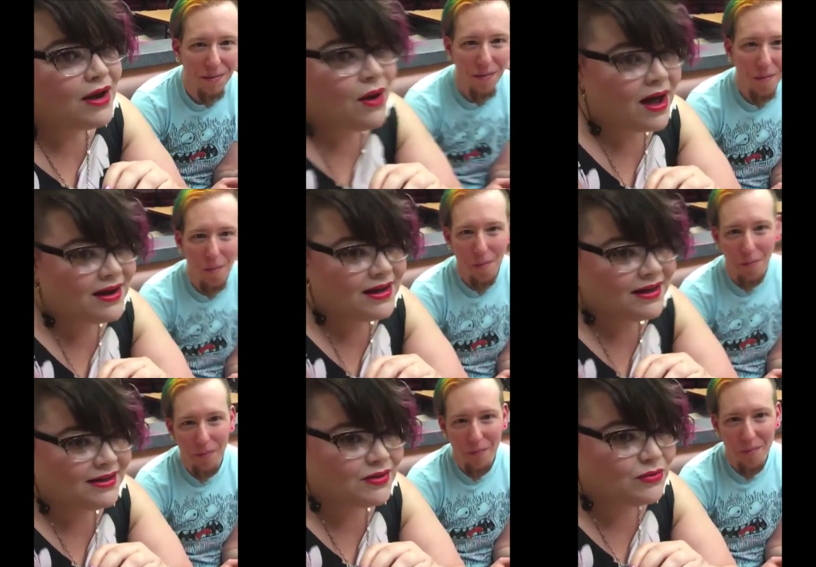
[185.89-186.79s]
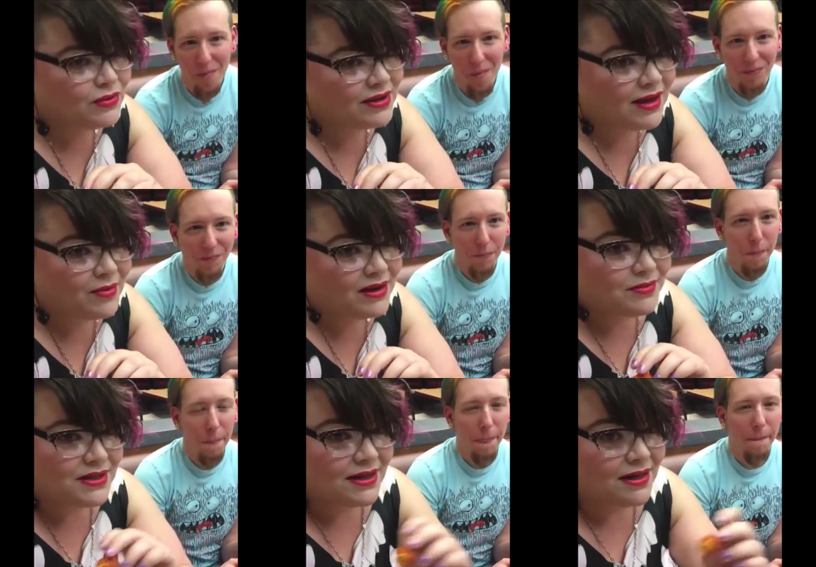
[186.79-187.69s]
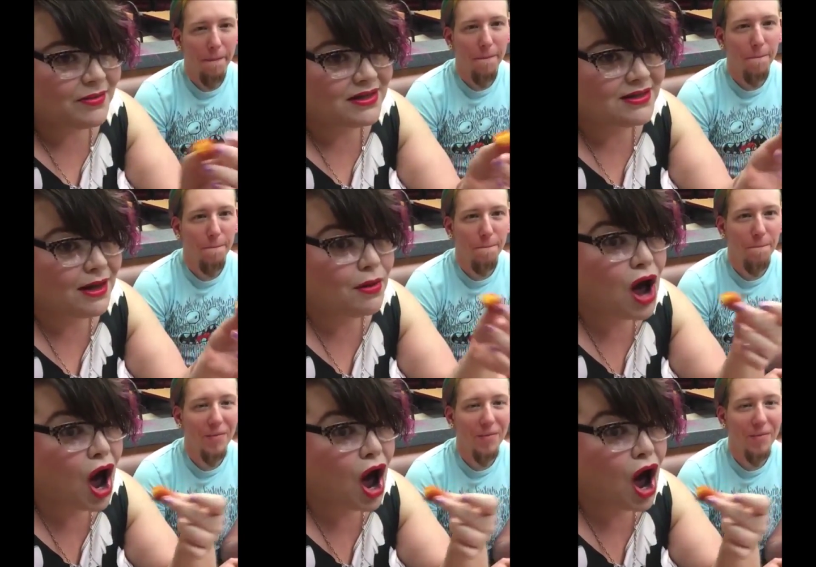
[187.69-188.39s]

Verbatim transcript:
Speaker 1: I know how to eat without my lipstick getting messed up.